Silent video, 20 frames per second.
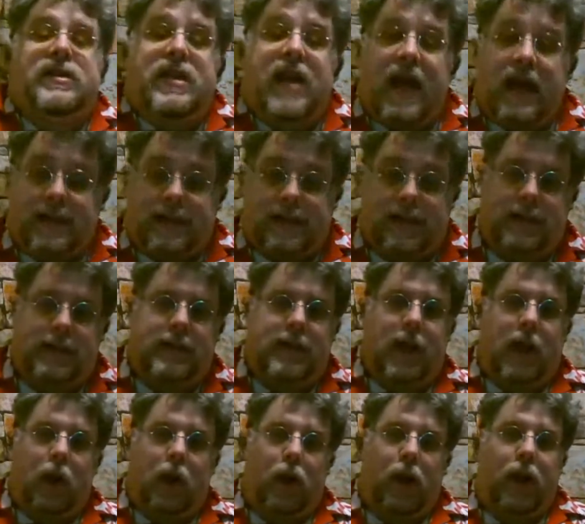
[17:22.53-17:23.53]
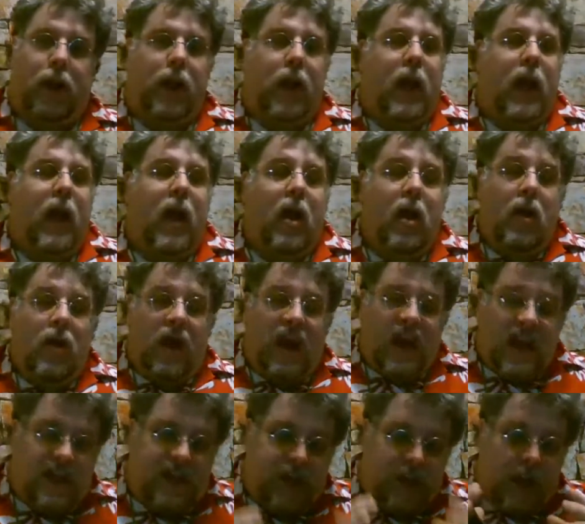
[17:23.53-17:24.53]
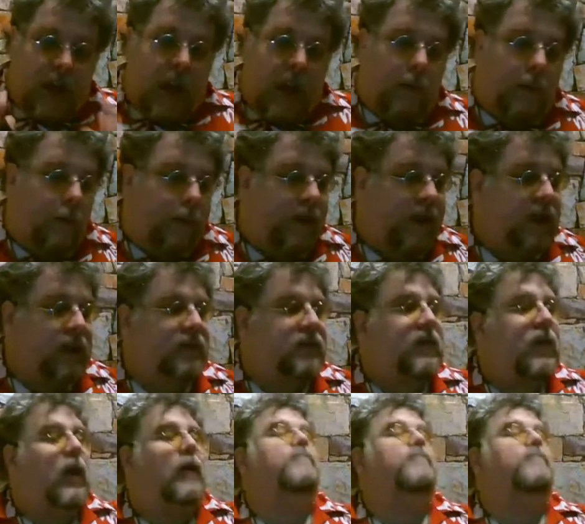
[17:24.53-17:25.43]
necessary. And please,